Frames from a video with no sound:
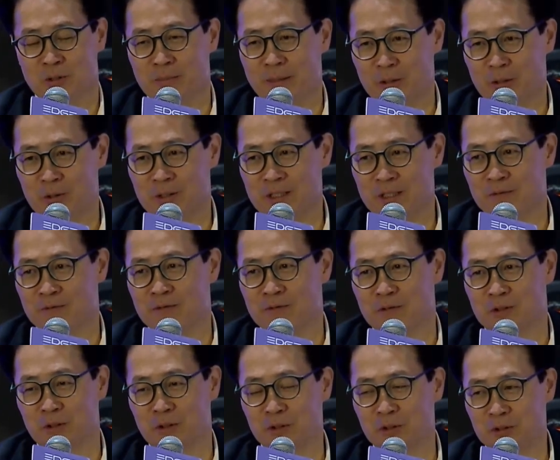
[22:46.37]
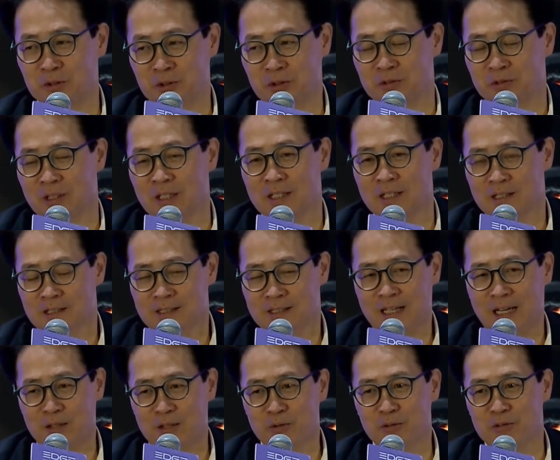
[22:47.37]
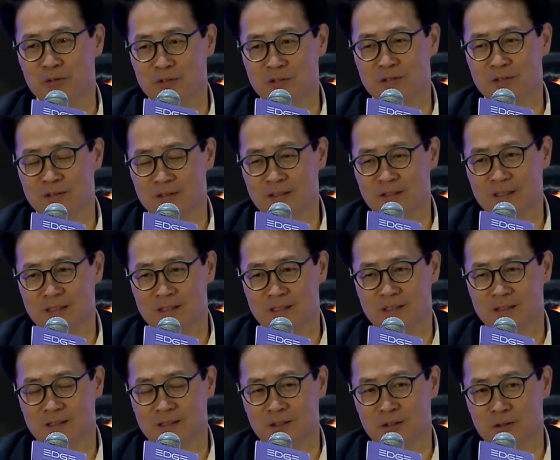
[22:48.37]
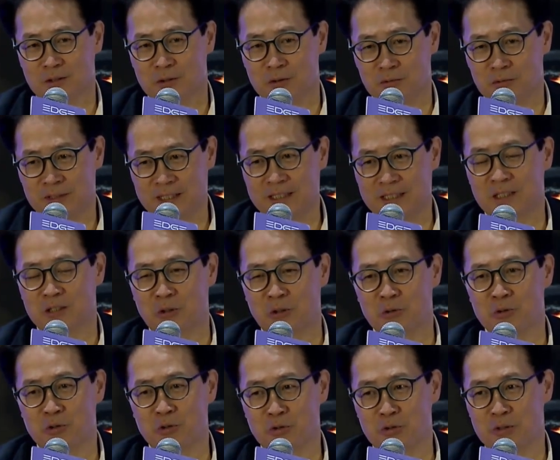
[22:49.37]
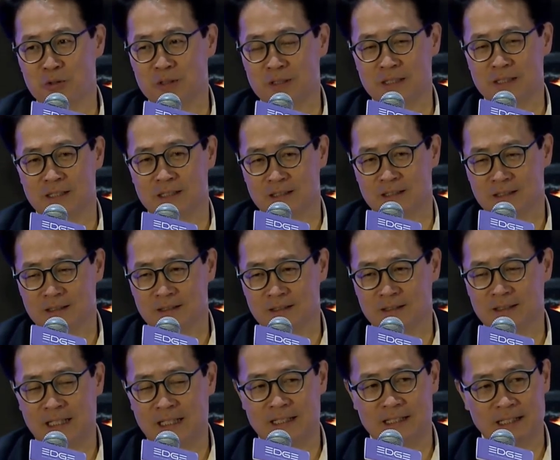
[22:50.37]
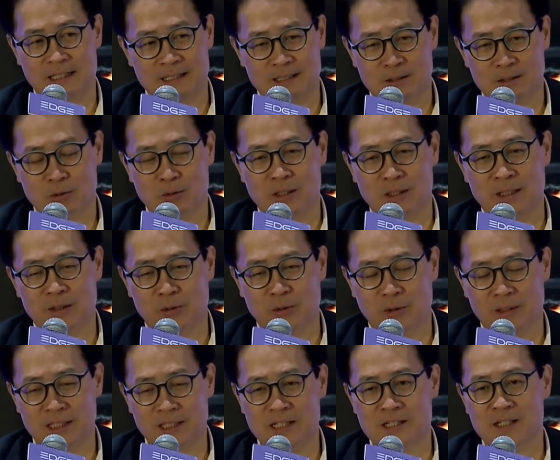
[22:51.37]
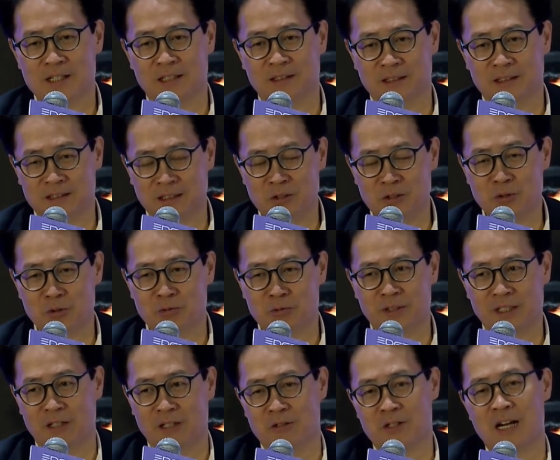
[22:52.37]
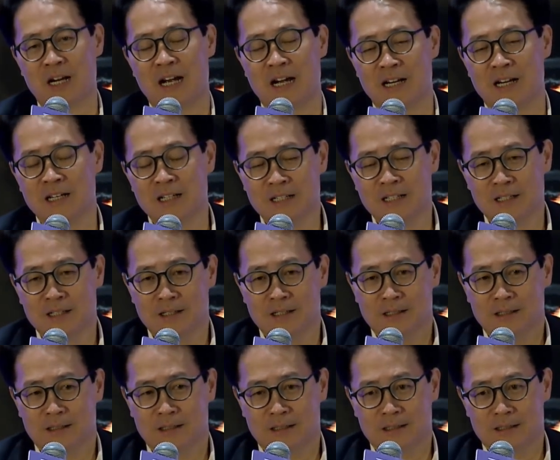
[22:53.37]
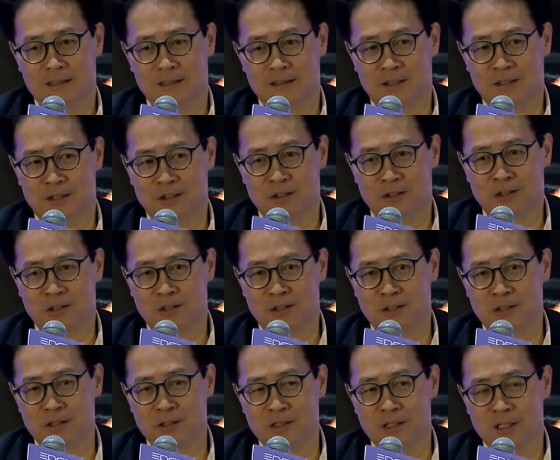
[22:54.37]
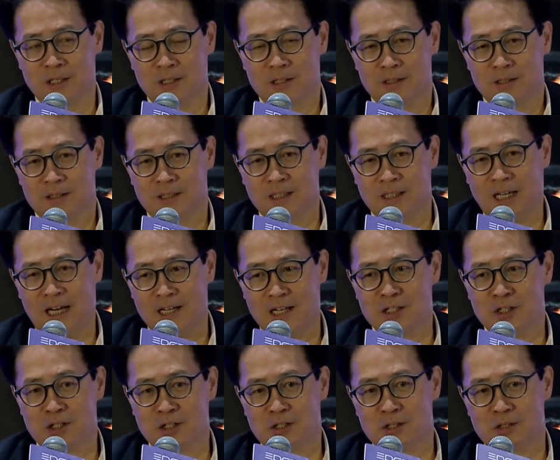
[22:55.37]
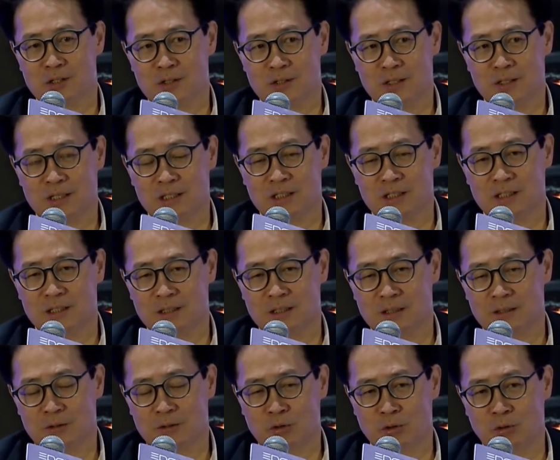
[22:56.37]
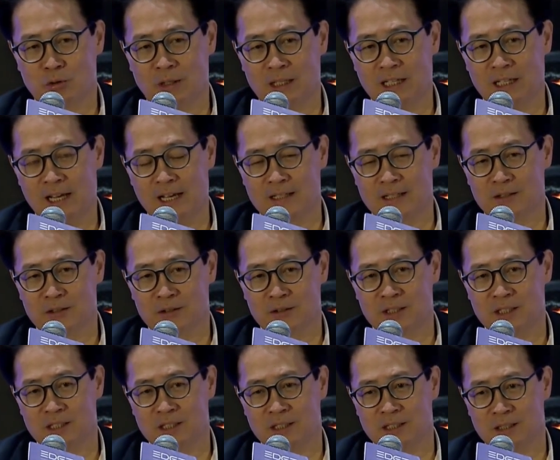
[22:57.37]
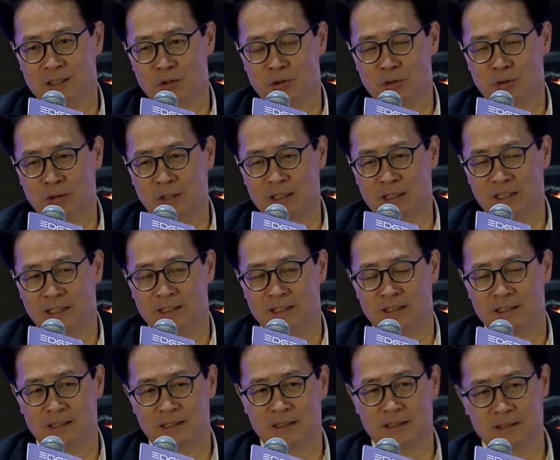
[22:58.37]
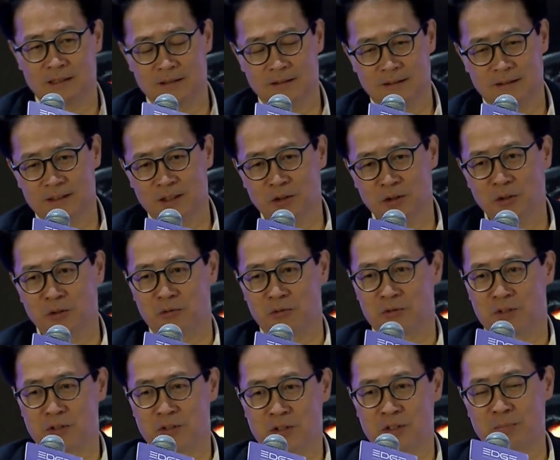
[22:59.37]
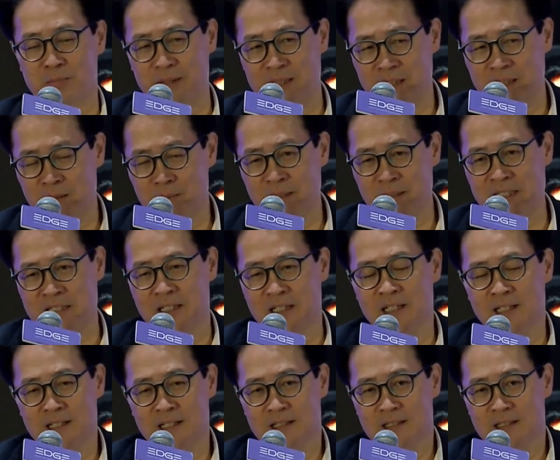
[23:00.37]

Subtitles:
analytics, such as Chainalysis used in US. Even US government are using this tool for tracing and investigations on the chain. Initially, the first